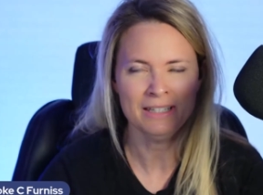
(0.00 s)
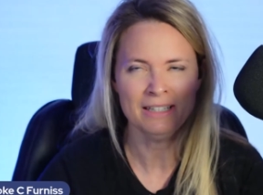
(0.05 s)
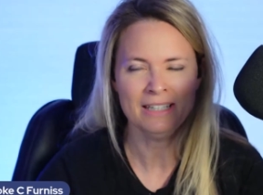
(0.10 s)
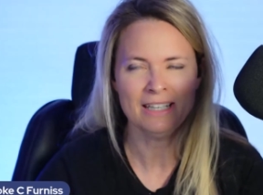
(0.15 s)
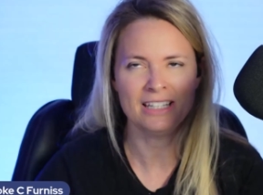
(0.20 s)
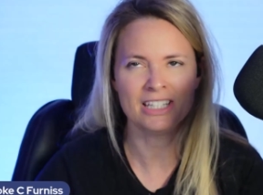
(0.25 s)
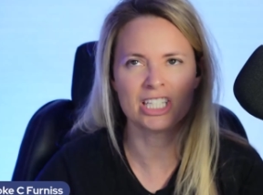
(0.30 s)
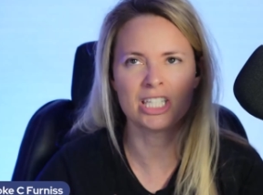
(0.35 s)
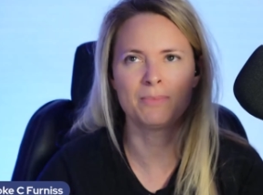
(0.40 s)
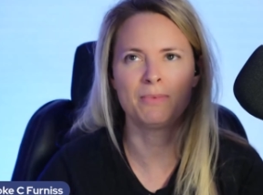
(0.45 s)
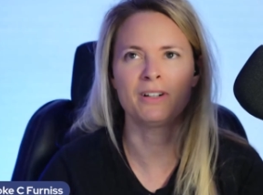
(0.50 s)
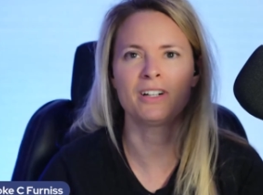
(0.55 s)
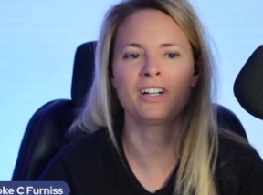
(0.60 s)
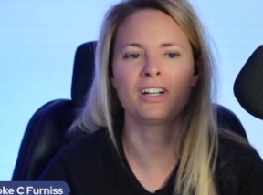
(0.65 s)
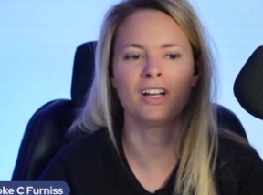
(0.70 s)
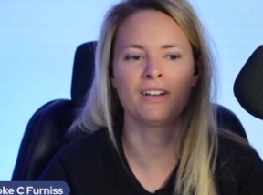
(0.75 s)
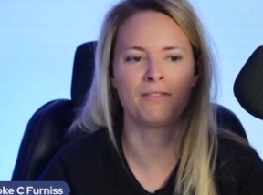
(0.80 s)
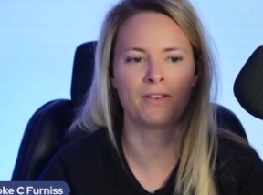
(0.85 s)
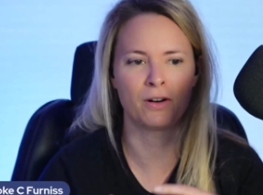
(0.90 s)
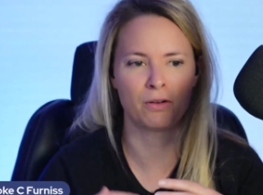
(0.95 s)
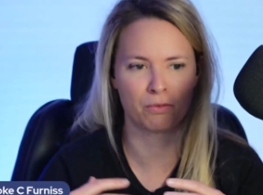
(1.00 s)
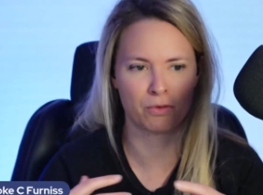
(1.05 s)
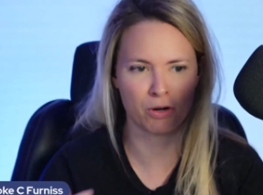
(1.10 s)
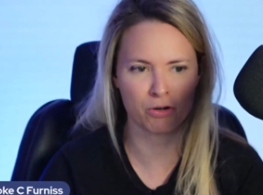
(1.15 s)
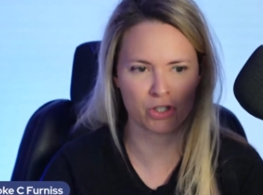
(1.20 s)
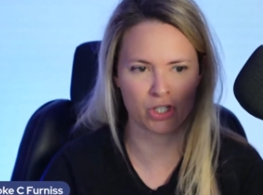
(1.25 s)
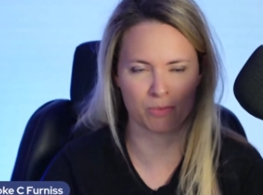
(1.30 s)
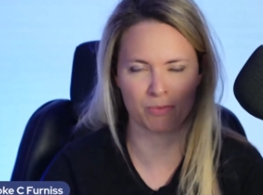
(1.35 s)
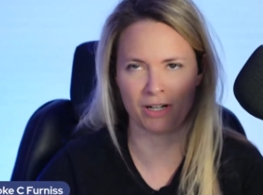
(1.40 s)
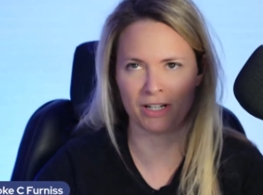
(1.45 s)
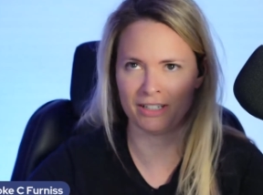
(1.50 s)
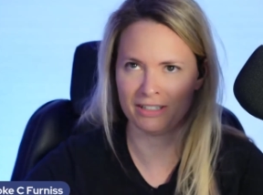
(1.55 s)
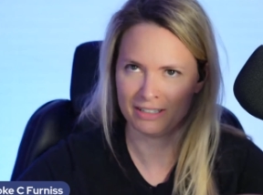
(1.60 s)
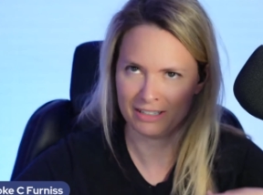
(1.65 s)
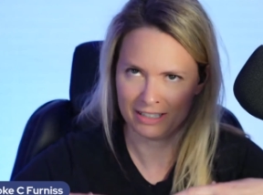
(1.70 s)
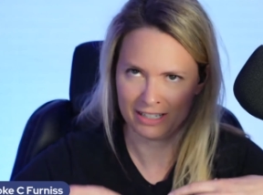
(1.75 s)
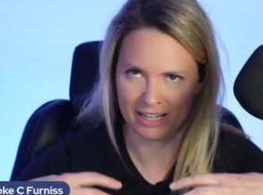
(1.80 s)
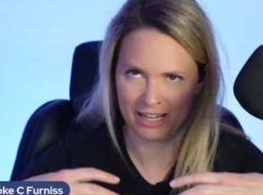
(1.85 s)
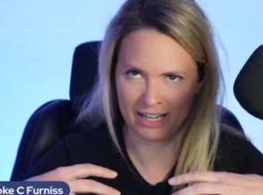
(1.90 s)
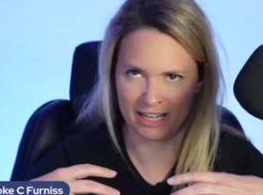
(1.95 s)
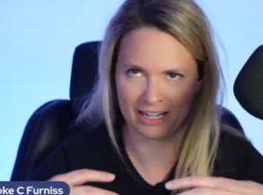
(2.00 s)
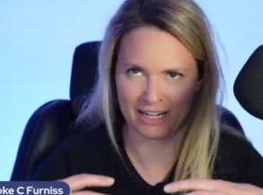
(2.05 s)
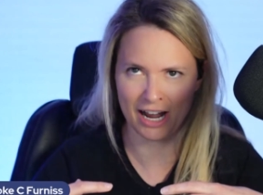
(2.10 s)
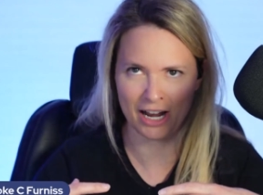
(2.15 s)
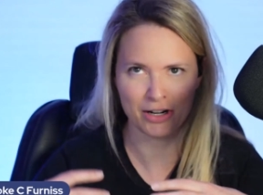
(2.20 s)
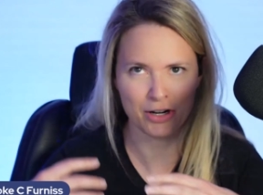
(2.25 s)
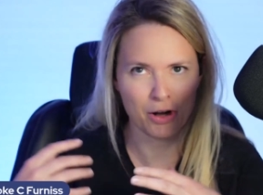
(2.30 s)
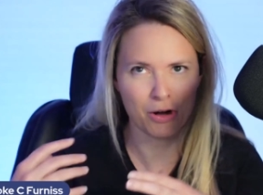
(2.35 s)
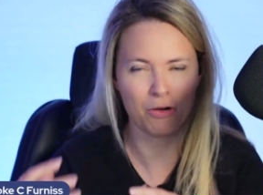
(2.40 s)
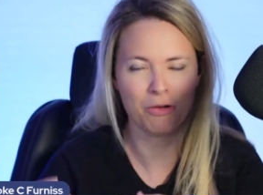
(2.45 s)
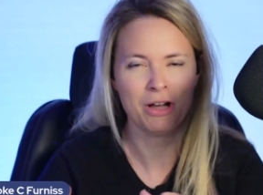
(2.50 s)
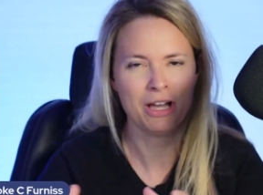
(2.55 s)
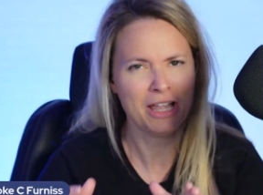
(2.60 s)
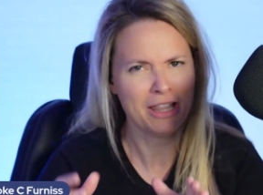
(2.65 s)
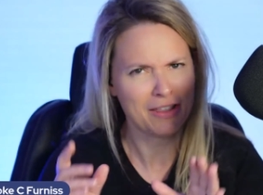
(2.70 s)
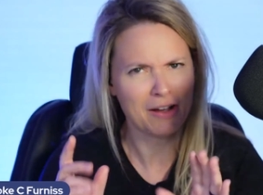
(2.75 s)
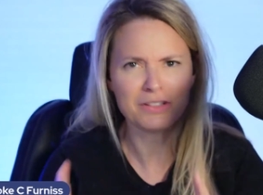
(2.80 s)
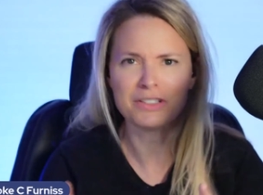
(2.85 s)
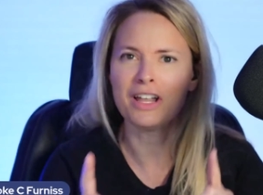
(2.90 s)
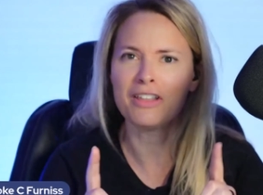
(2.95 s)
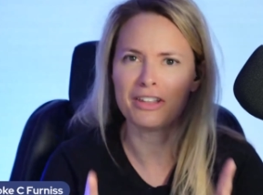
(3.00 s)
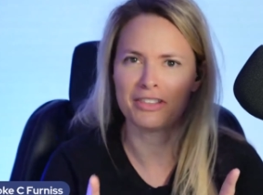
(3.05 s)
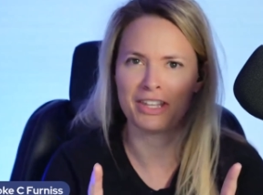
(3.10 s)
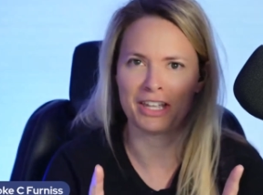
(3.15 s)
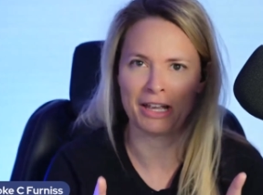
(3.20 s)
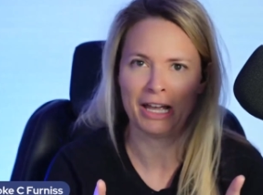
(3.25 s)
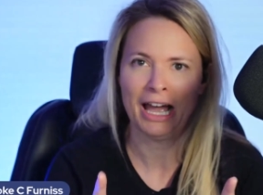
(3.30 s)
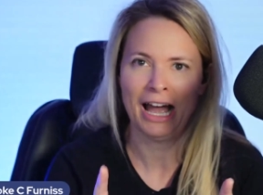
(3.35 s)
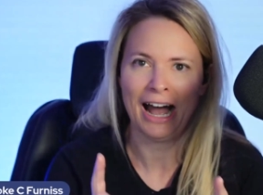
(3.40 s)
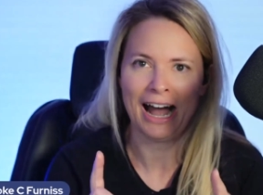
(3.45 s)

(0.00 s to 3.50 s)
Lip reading: in the spirit of Hiroshima, and I know that was another thing.